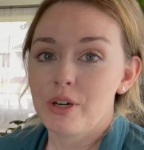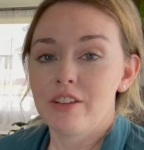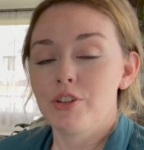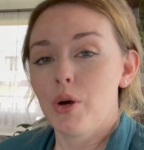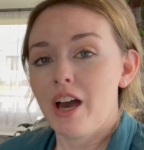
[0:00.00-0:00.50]

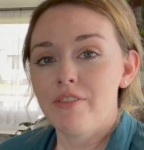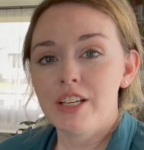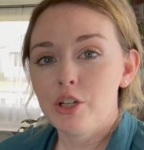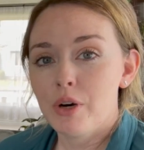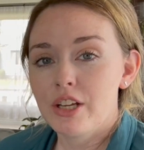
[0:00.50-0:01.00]
If you have
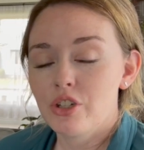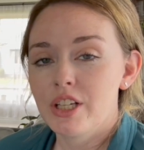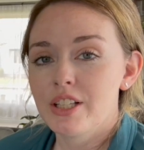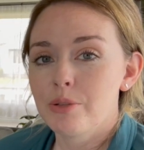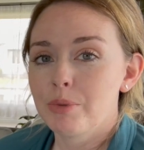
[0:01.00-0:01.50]
any
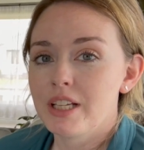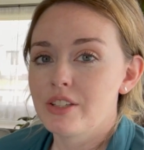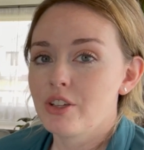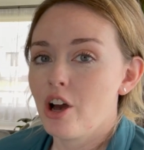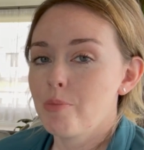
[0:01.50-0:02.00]
questions, please
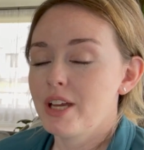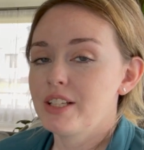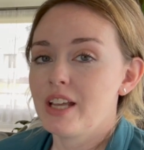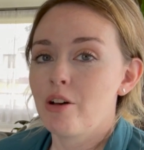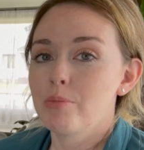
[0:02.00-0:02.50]
comment
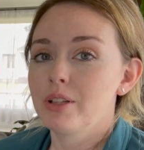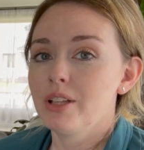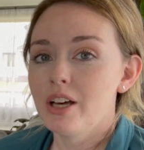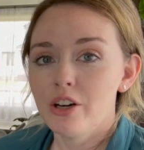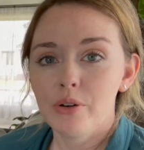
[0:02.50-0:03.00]
down
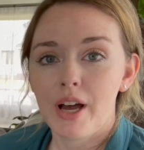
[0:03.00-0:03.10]
below.